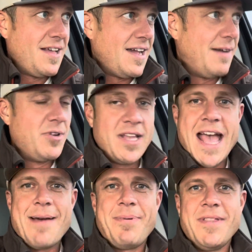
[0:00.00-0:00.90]
I'm really
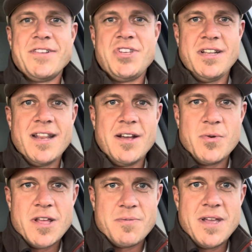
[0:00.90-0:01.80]
happy that she did it
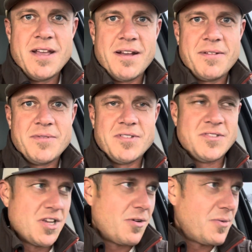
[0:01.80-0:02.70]
with me,
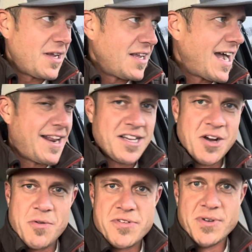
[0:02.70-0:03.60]
so we can kind of
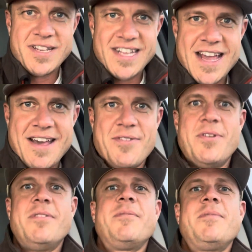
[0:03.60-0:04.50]
go through it
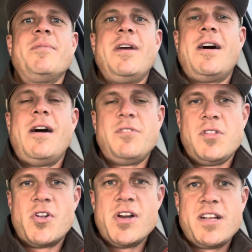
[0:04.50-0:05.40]
together and on the
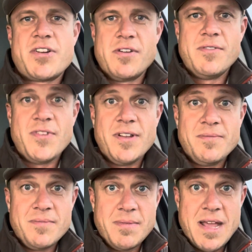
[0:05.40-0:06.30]
learning curve
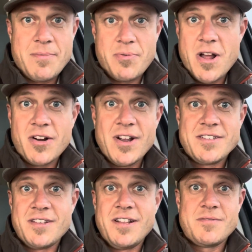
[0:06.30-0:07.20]
and make
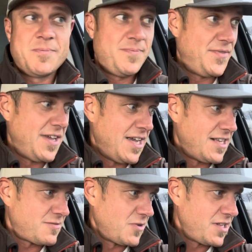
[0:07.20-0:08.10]
progress. And
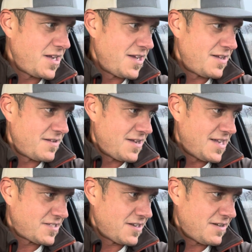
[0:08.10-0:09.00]
it's really
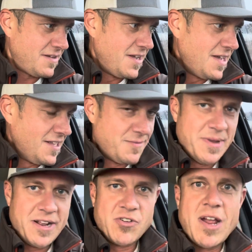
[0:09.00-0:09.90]
it's
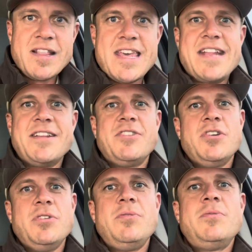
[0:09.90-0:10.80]
been a great thing to
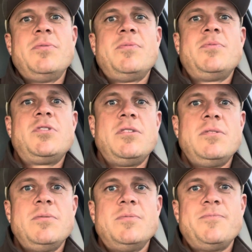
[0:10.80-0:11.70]
do to